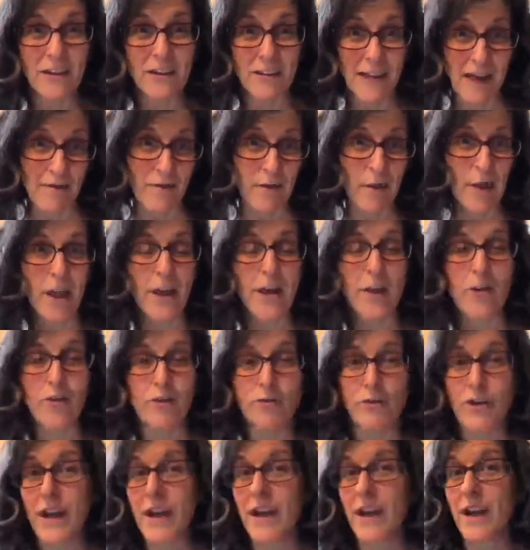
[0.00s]
level and
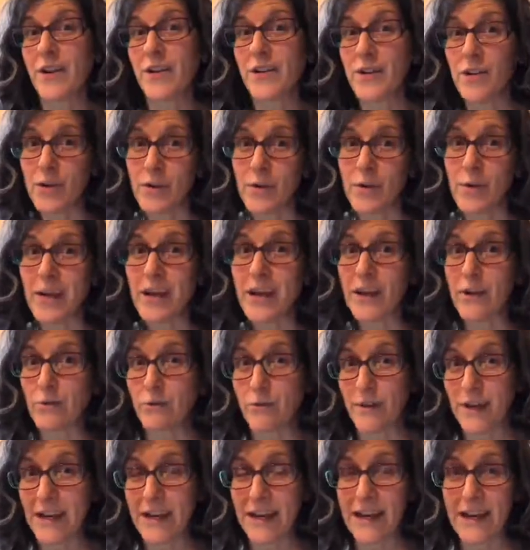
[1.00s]
create a new
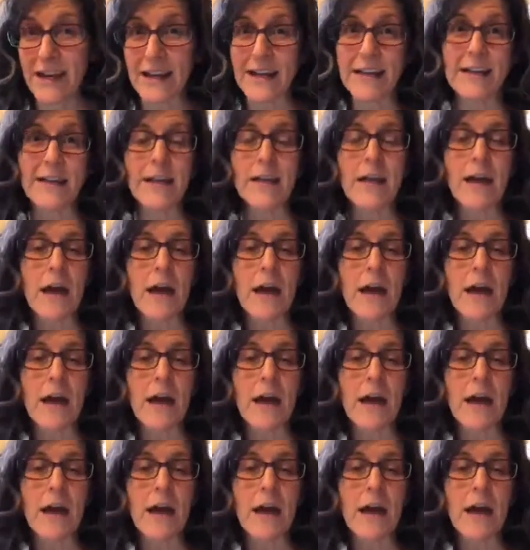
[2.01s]
ingredient